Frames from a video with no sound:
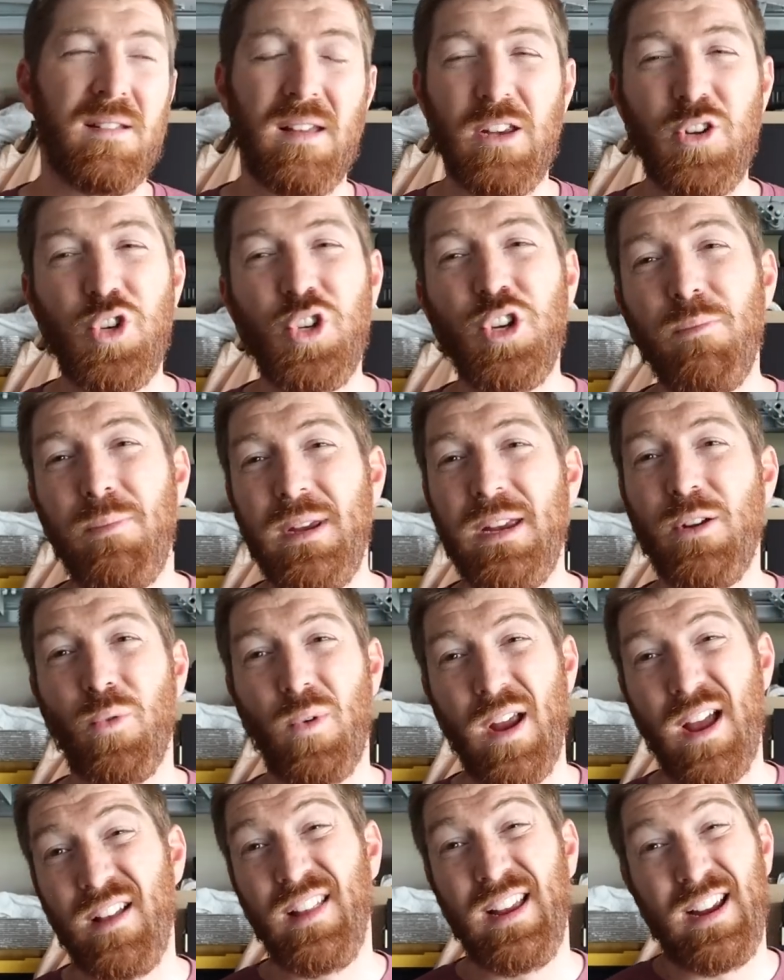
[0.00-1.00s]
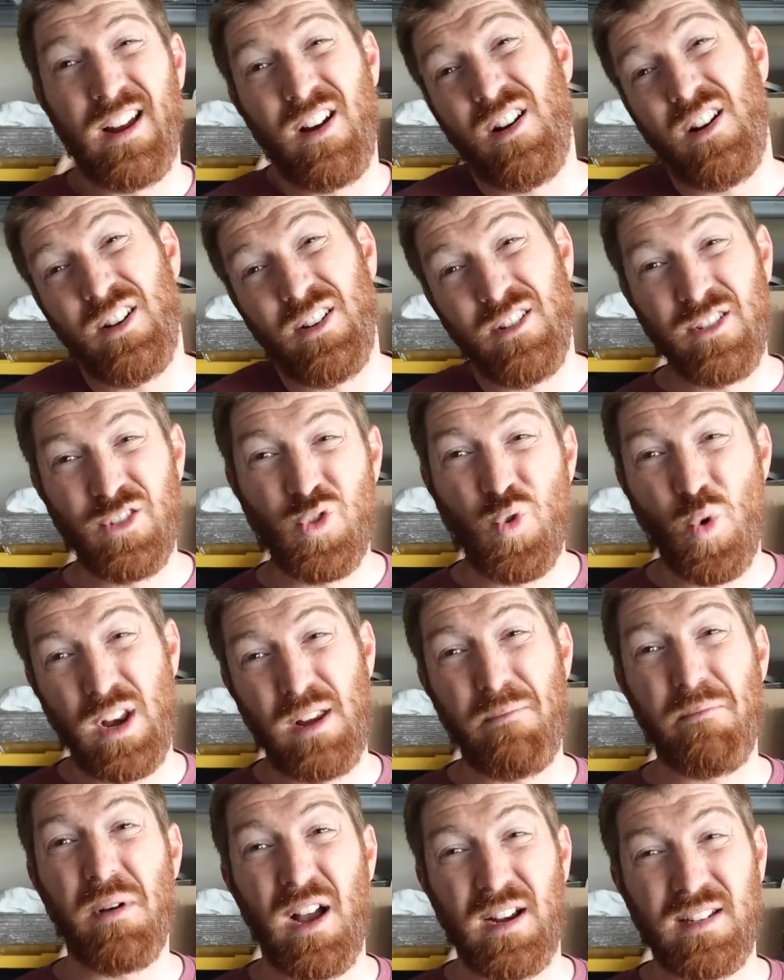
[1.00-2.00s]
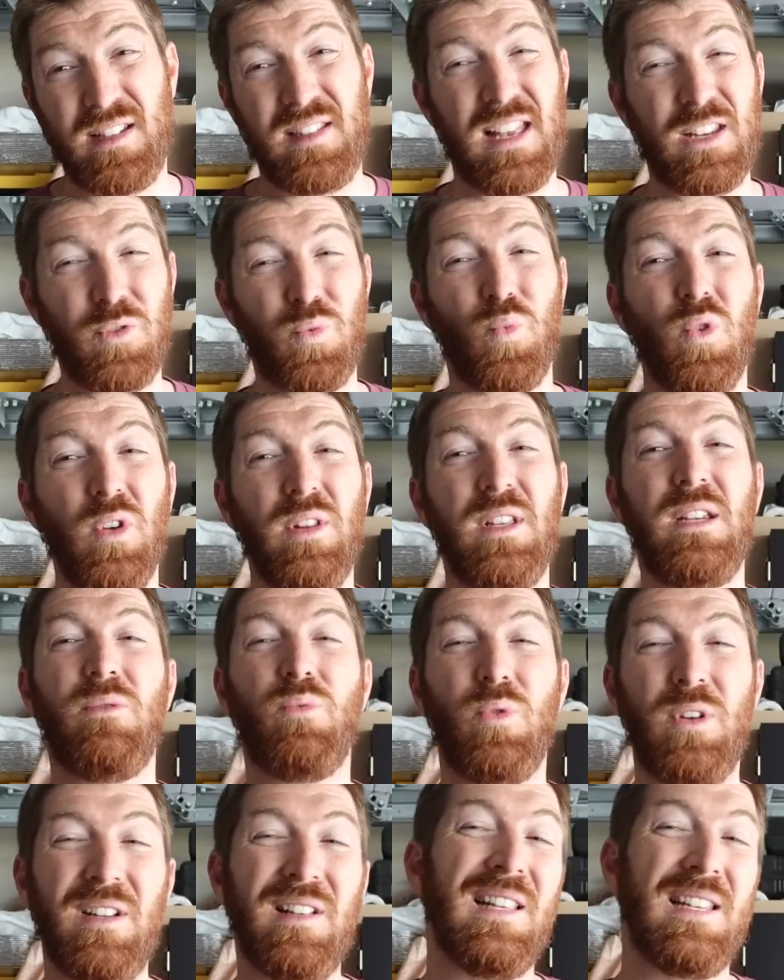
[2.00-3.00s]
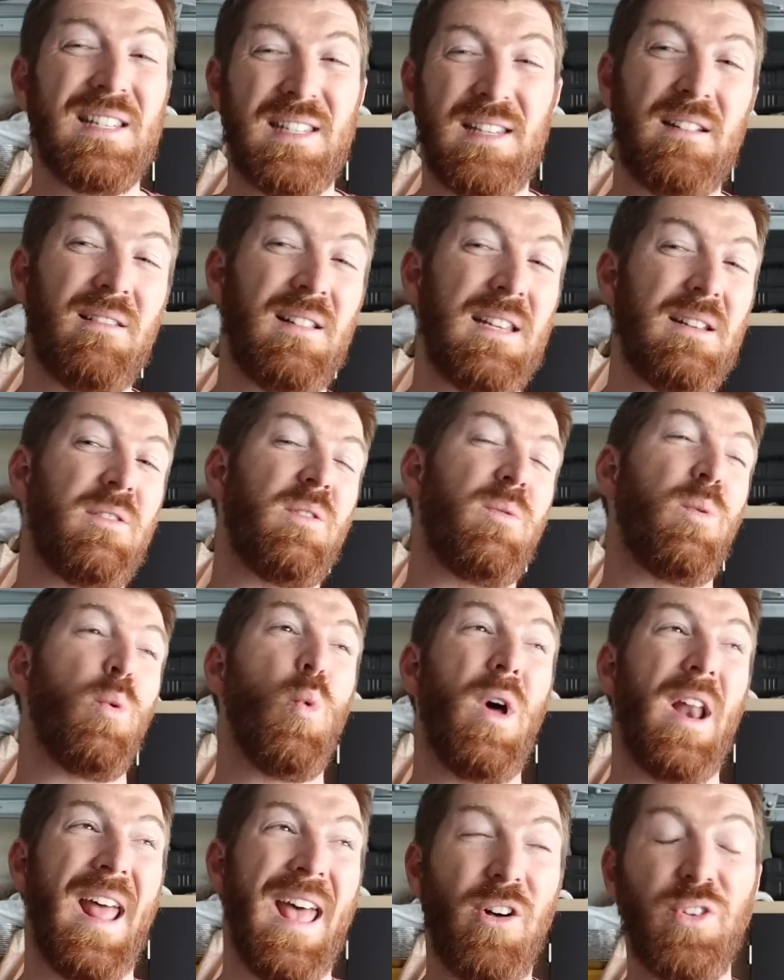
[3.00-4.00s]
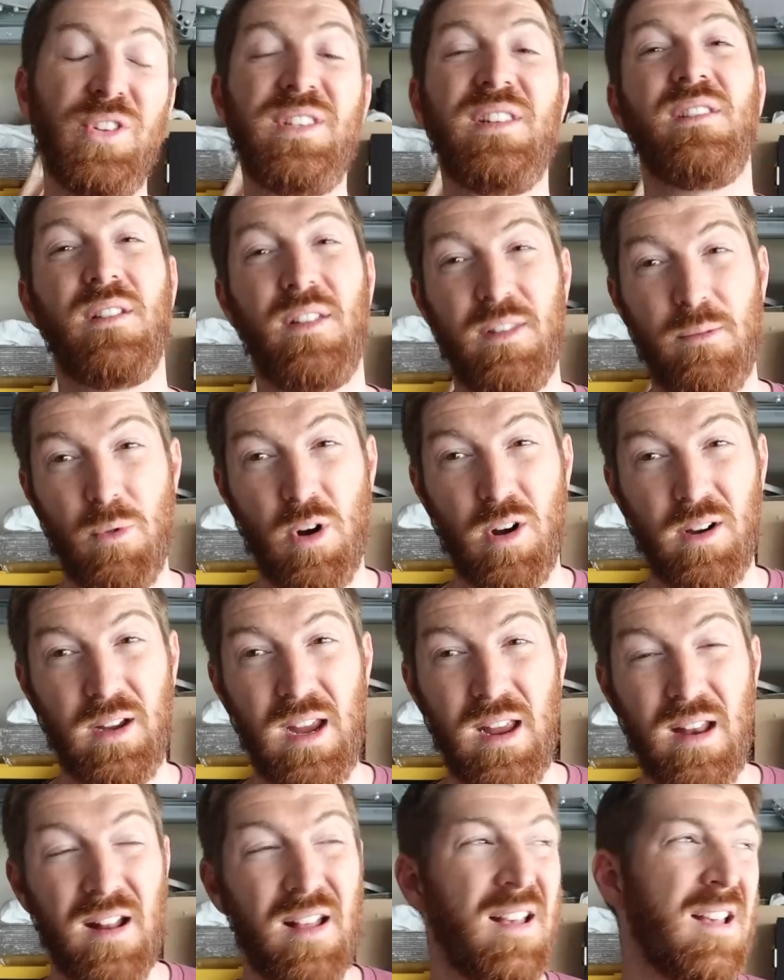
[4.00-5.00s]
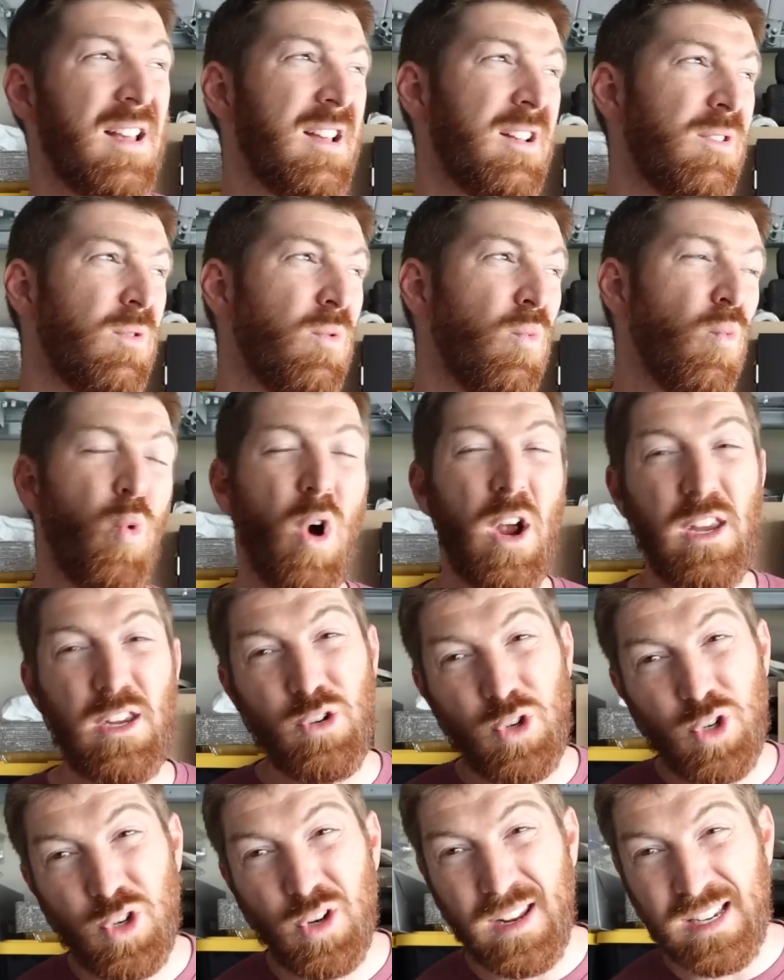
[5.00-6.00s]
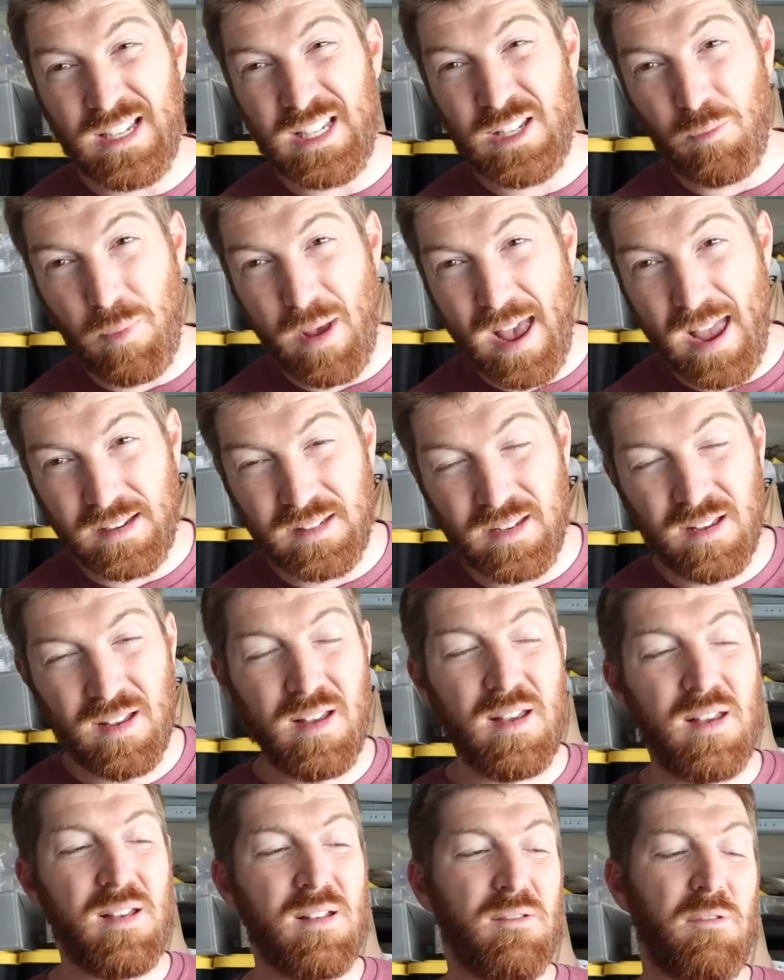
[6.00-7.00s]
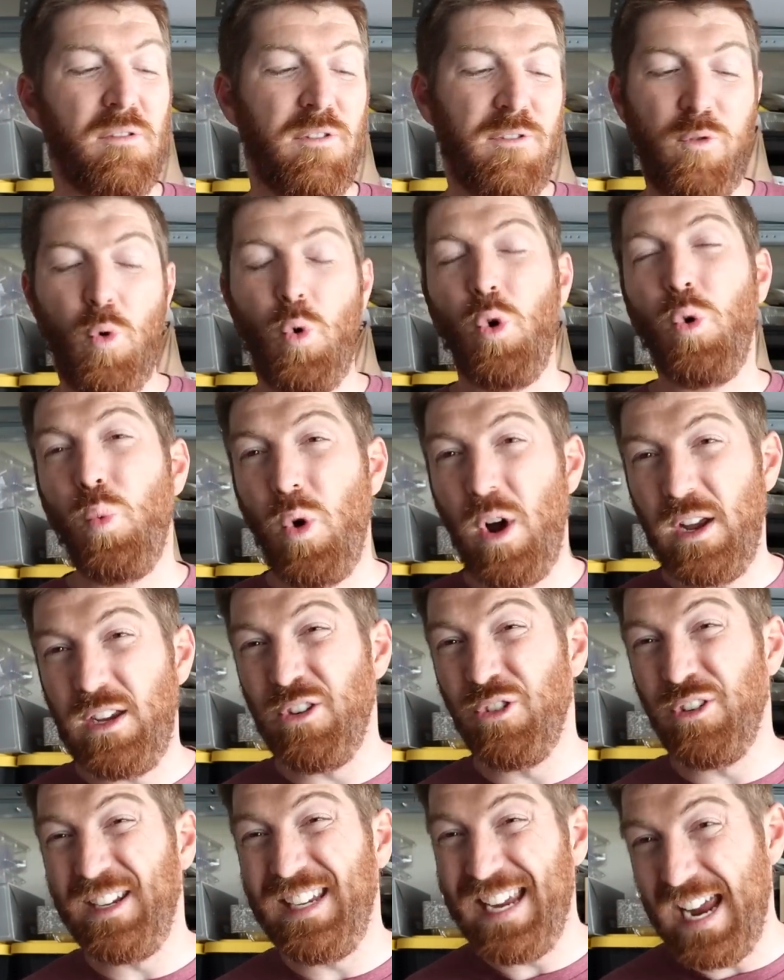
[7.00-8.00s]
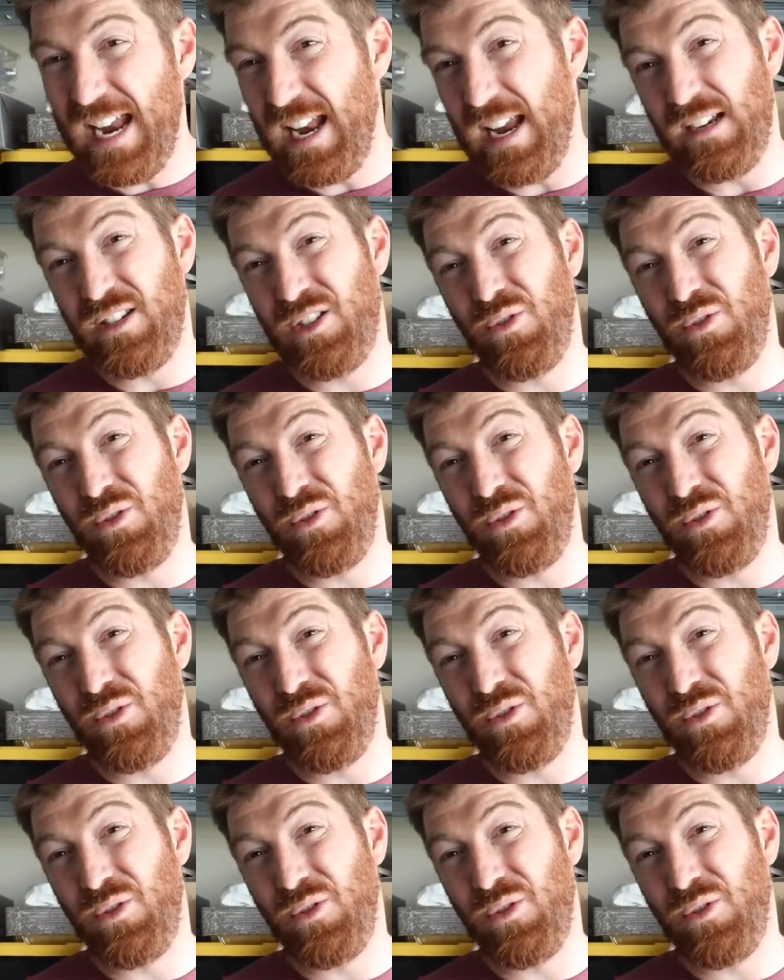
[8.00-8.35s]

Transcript: it should be around like one hundred twenty bucks. That's really realistically to what else is on the market, what you should expect for what you're getting.